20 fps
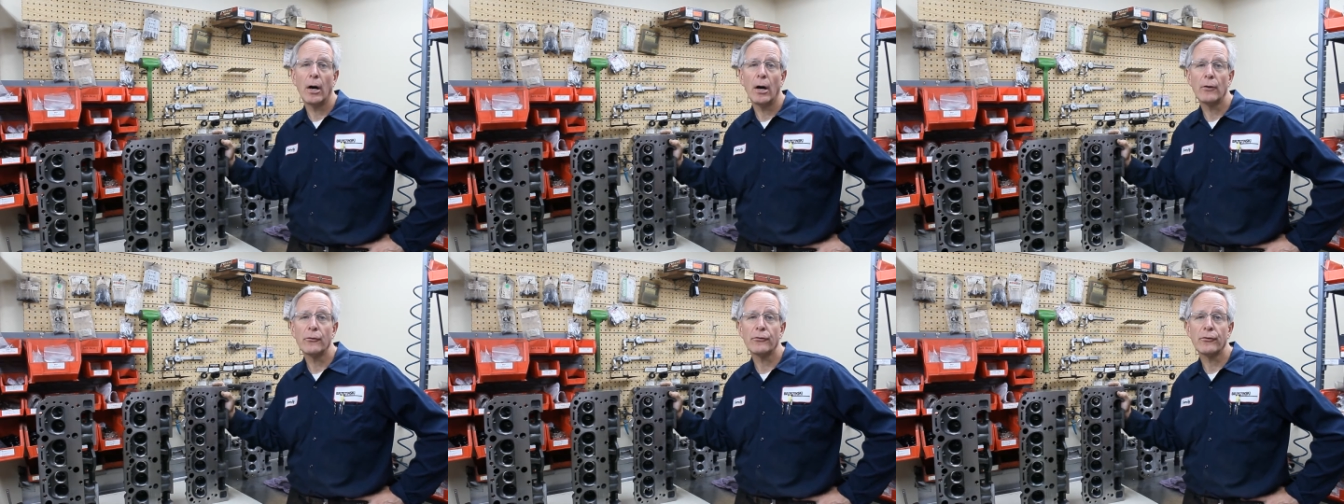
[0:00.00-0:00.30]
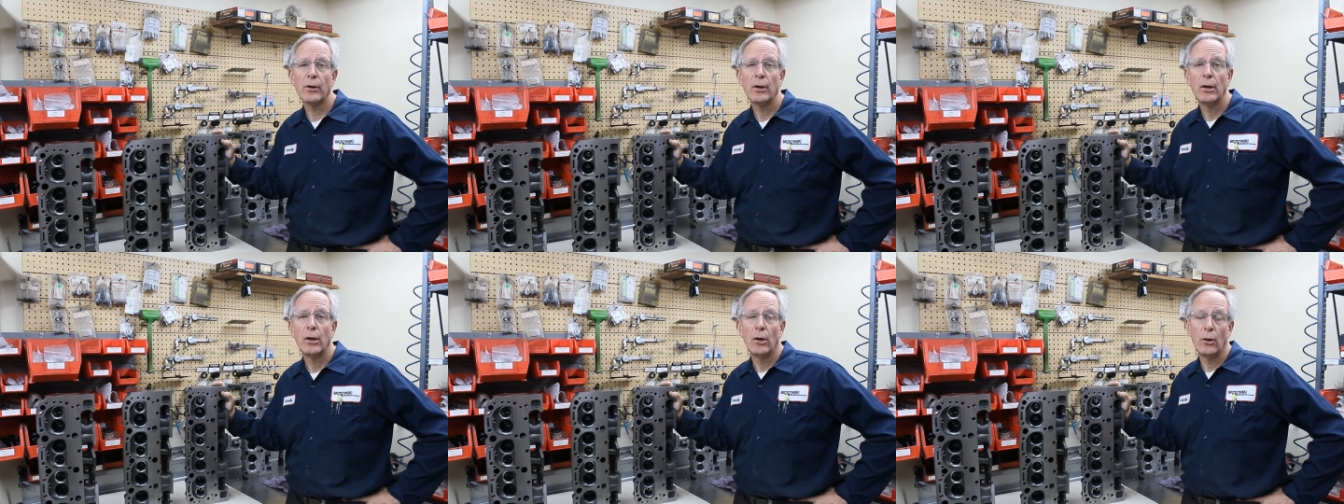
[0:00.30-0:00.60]

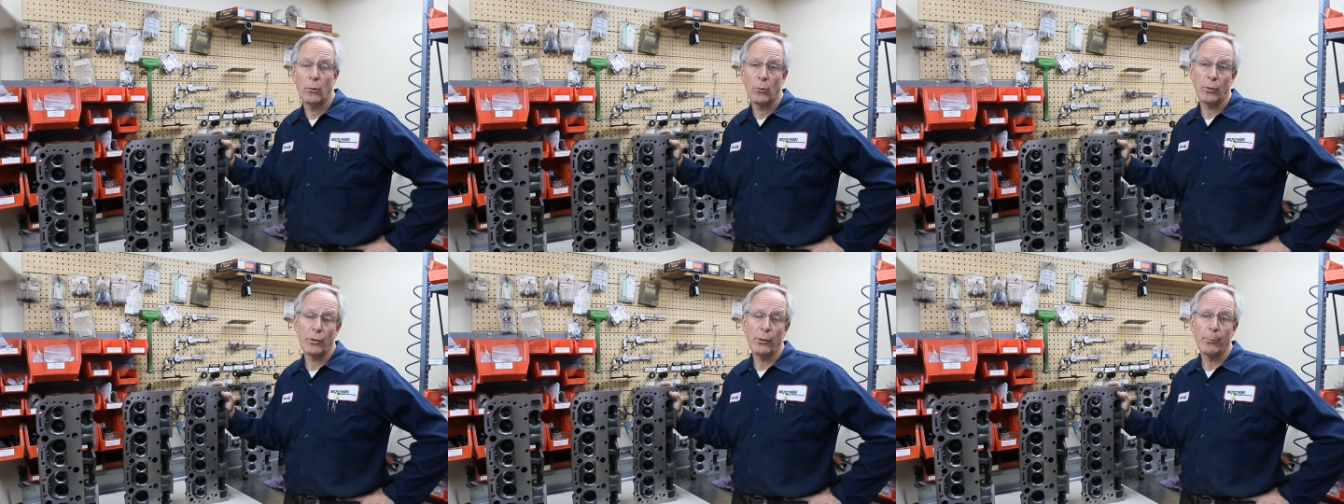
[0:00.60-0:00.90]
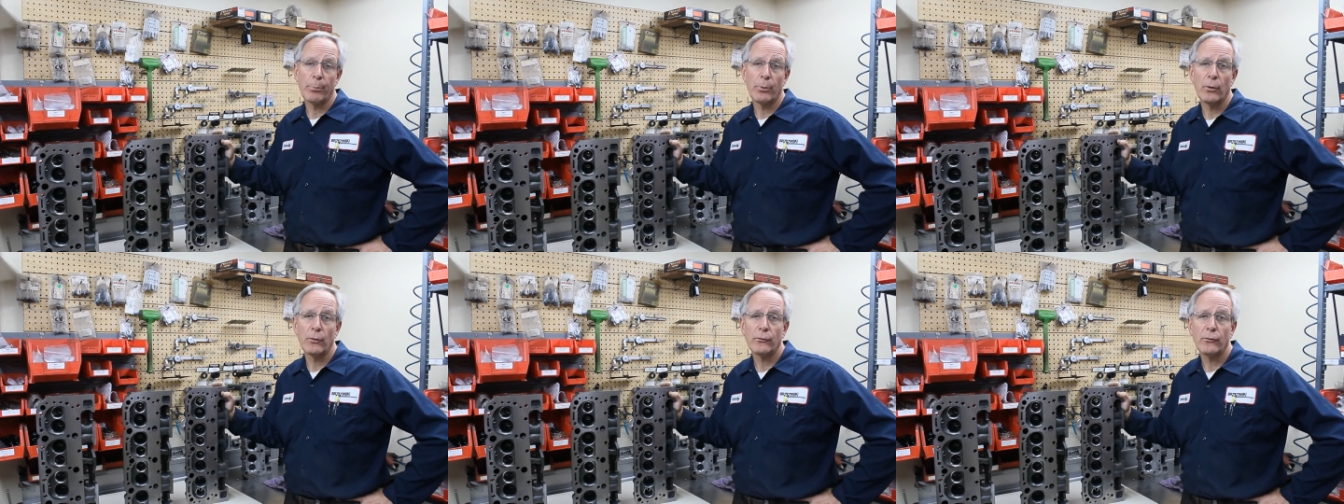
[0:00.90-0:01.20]
us or
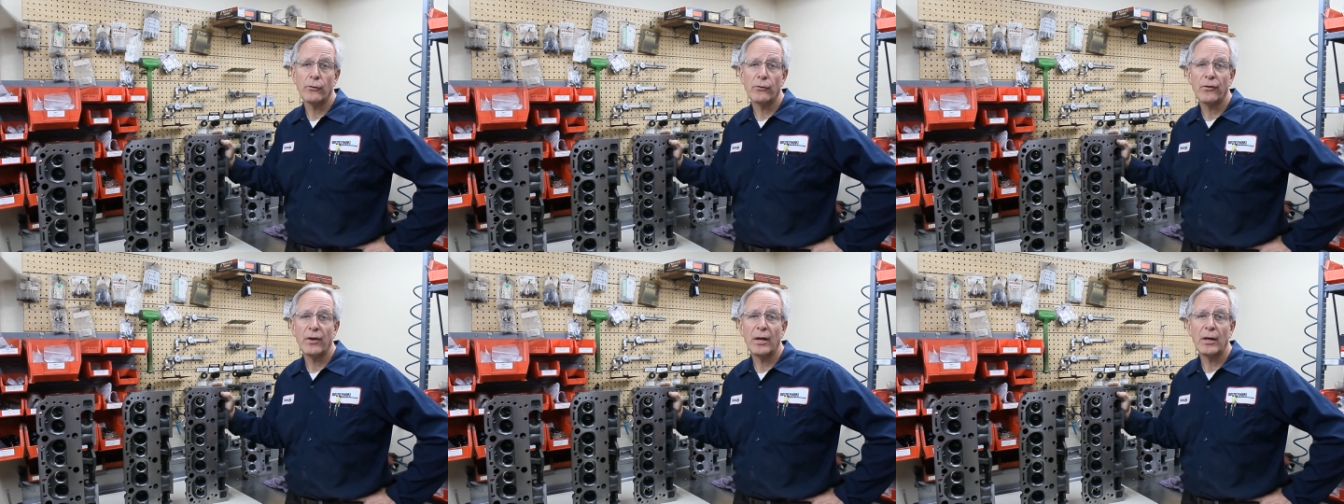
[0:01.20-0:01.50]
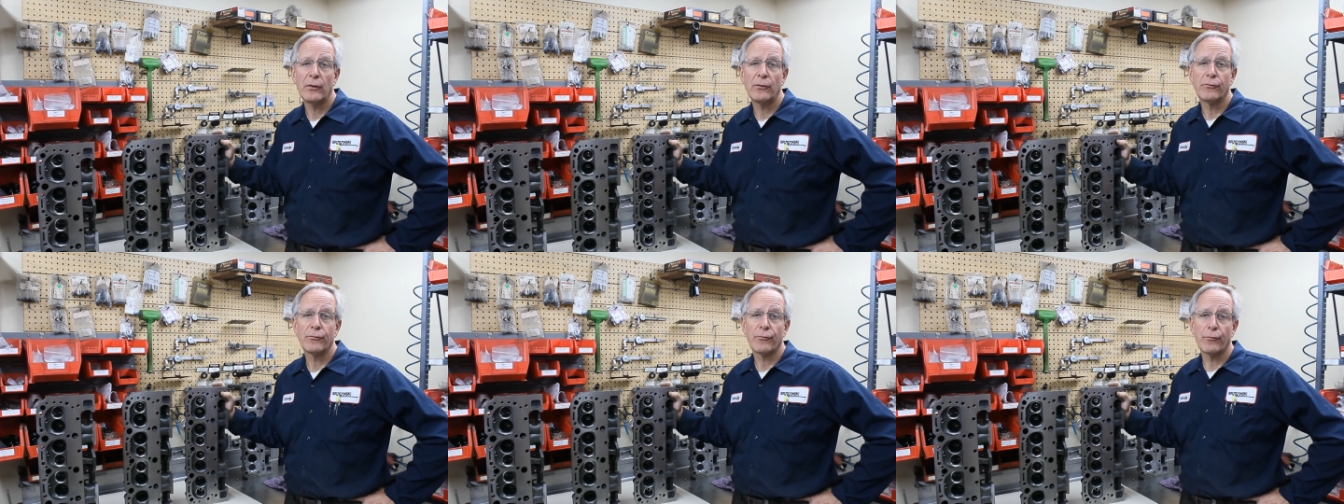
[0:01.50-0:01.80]
you purchase
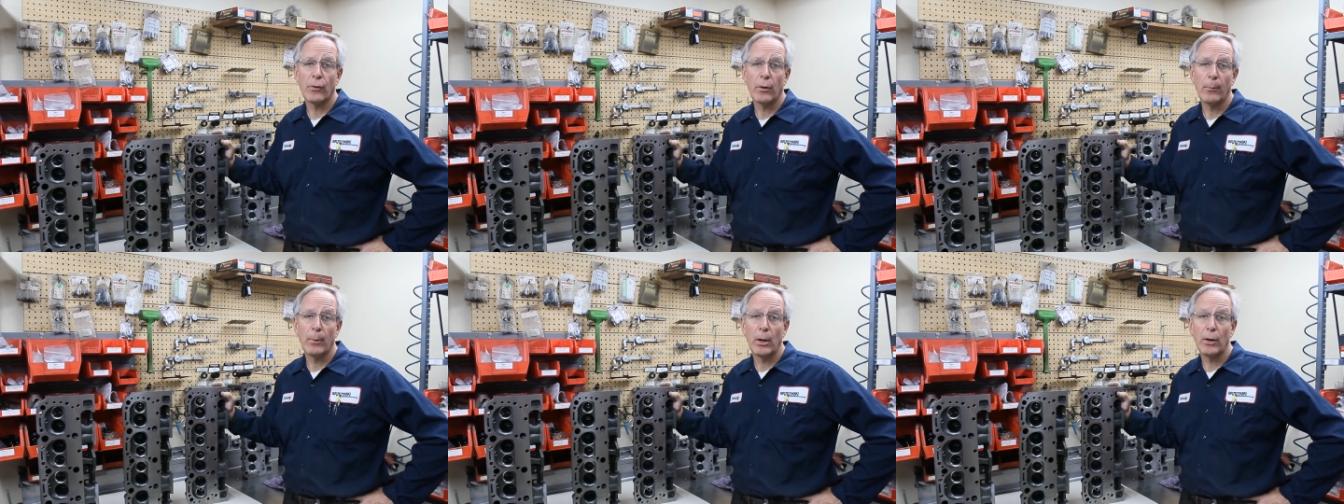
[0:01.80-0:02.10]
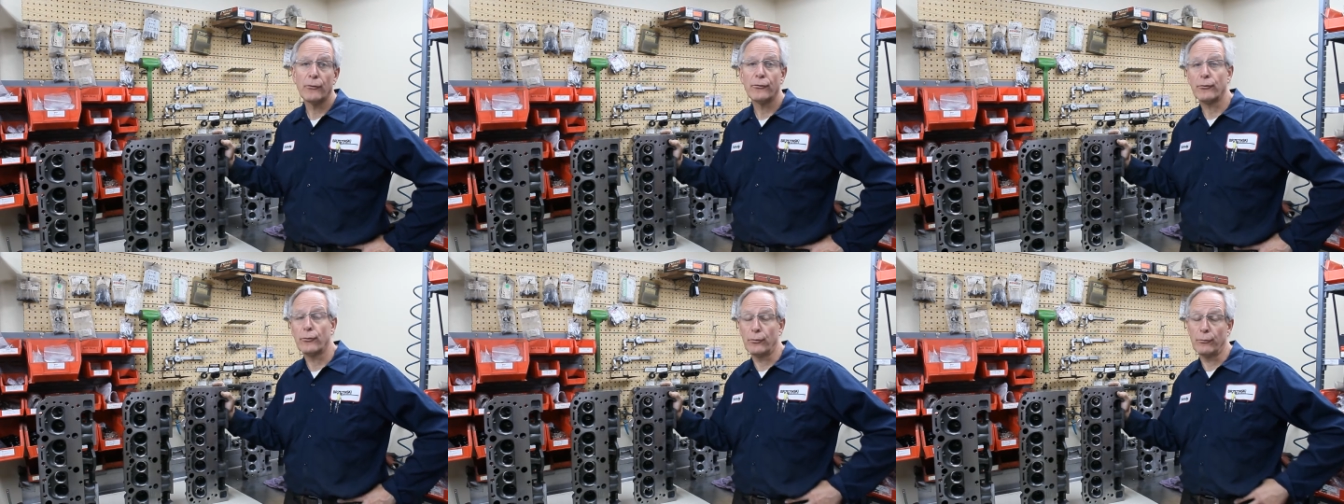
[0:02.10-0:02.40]
heads from
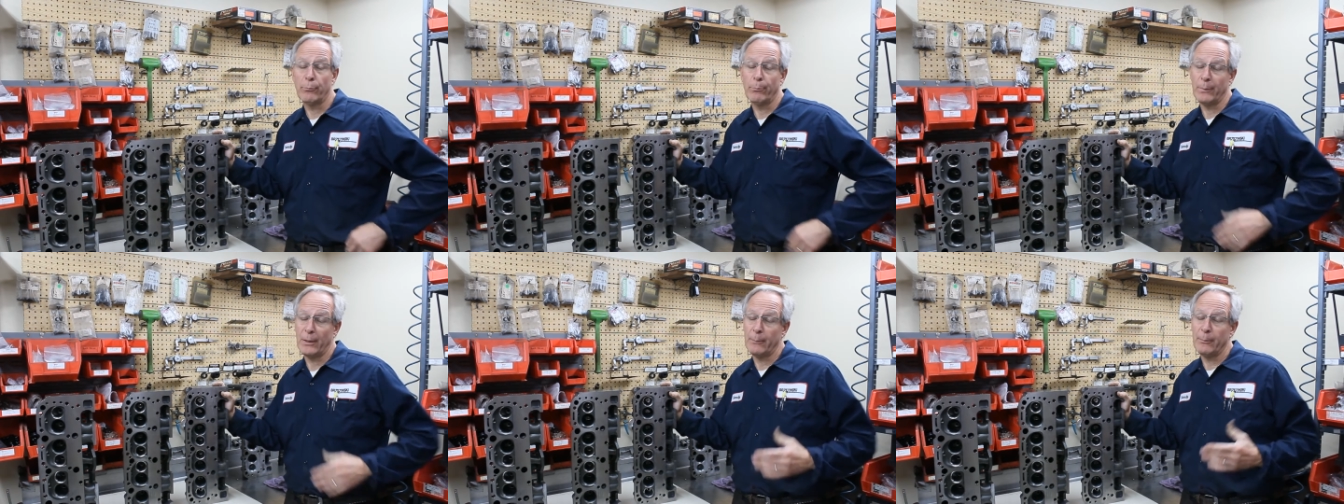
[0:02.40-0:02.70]
us or